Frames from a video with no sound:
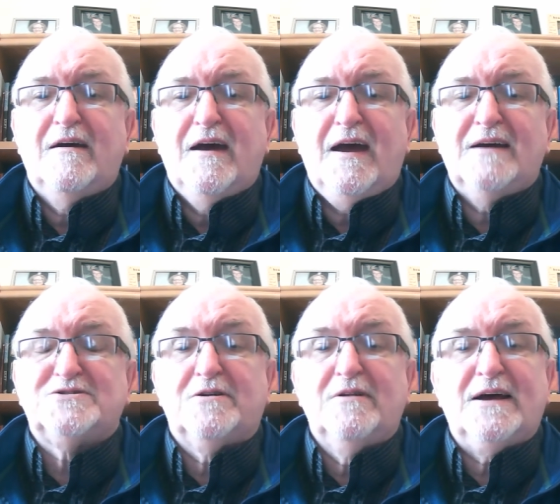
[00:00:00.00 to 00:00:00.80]
And
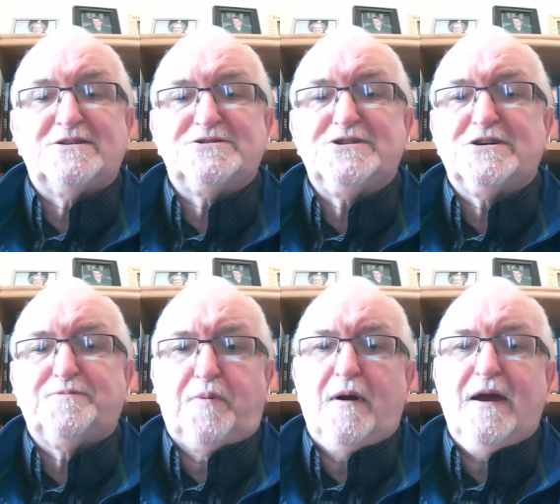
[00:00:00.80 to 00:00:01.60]
so let's
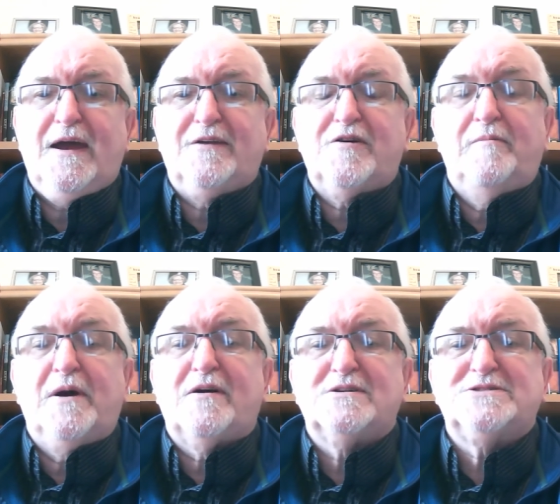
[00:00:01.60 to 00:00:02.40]
just pray and
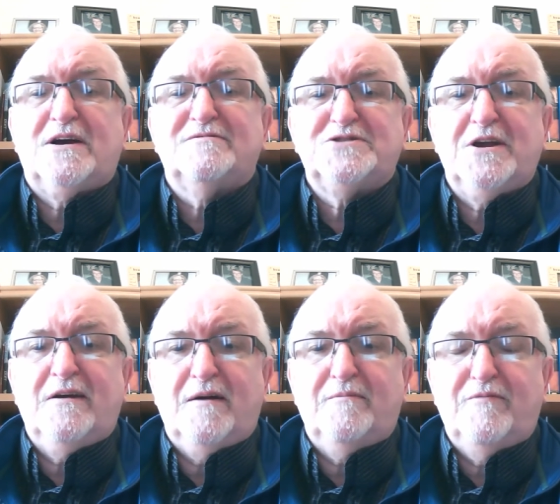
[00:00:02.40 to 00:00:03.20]
commit ourselves to
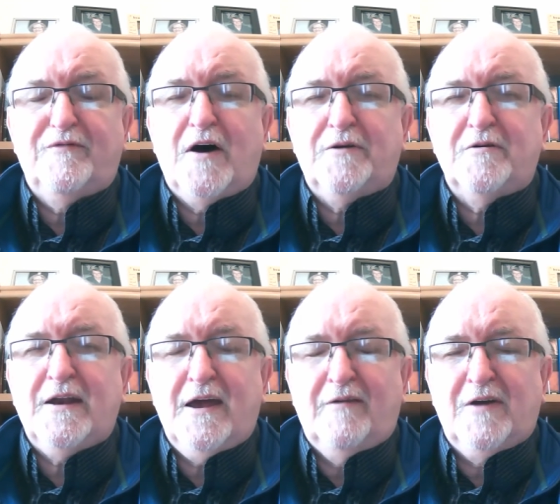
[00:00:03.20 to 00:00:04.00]
him. Father in
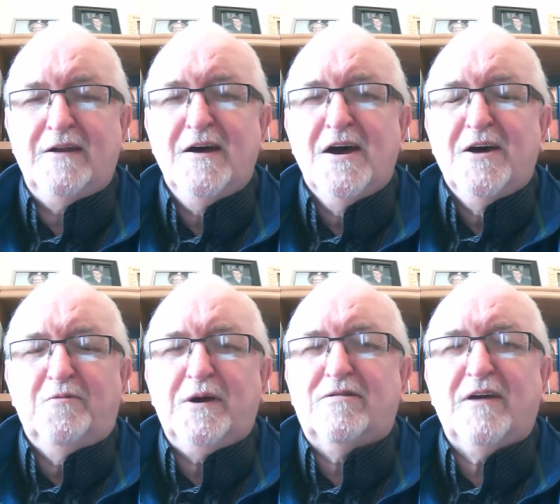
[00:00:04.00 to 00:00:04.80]
heaven,
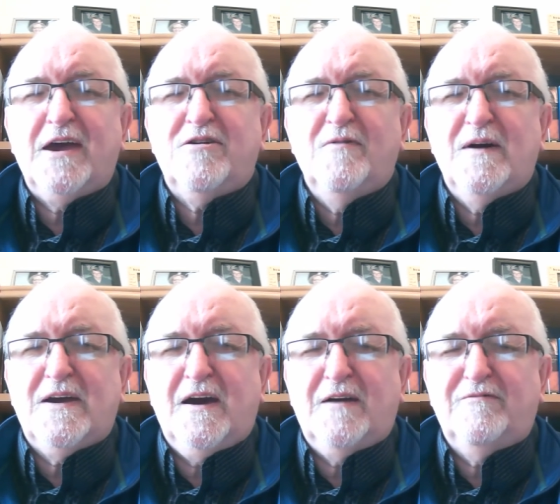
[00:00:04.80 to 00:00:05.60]
we thank you
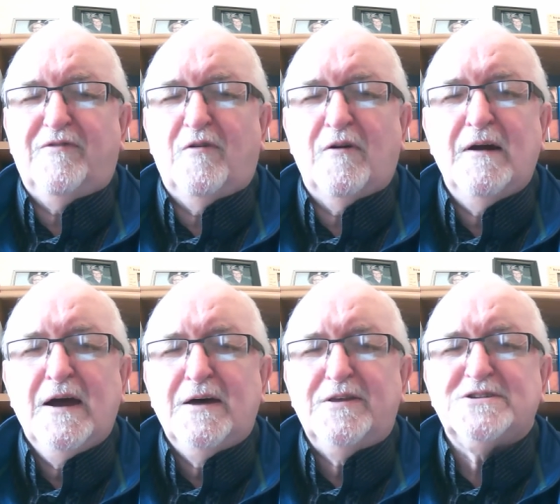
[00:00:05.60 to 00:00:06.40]
again for
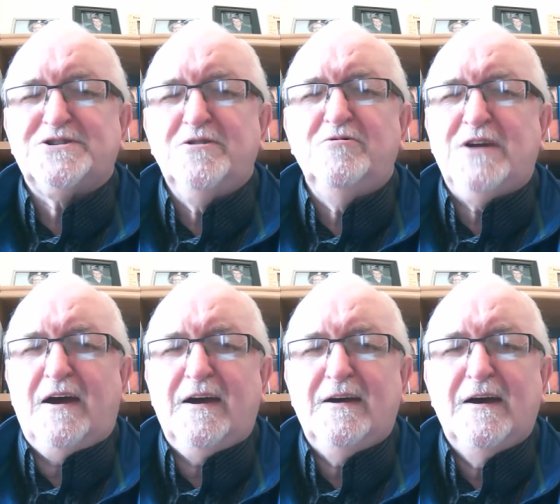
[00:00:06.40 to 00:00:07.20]
this new
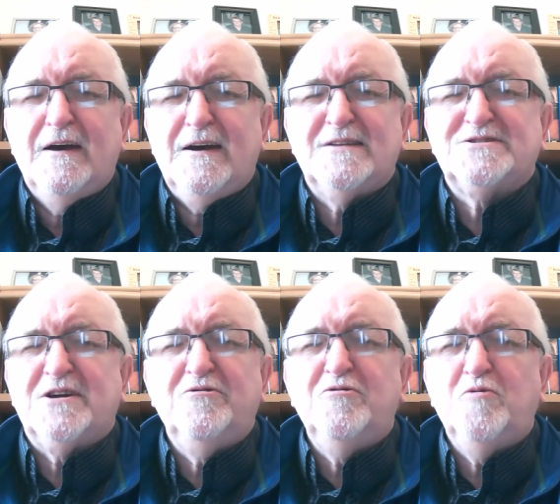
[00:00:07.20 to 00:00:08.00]
day. It's a
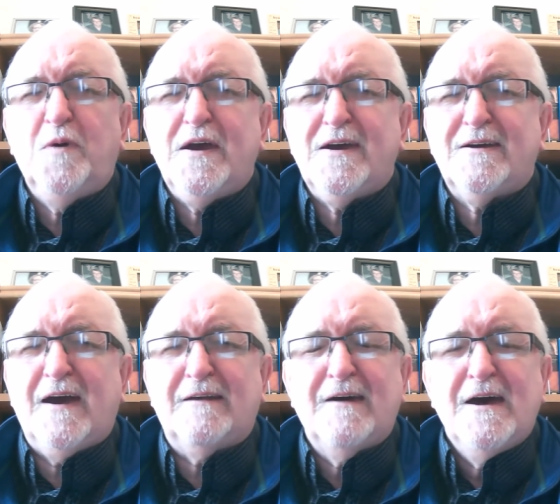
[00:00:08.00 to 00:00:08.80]
new week,
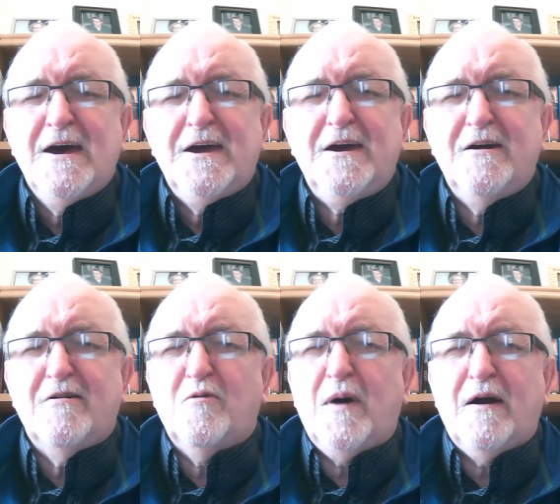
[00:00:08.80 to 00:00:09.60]
and
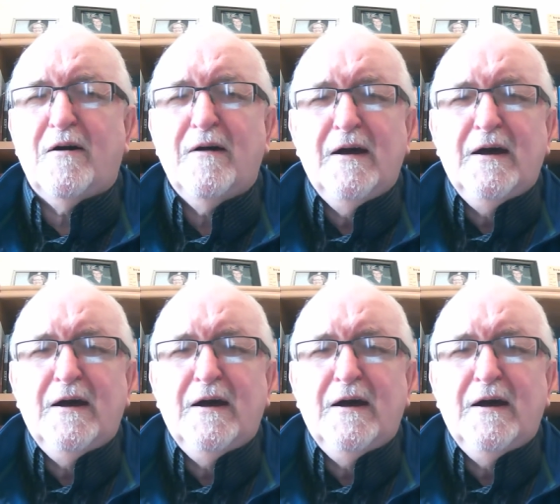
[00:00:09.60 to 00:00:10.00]
here where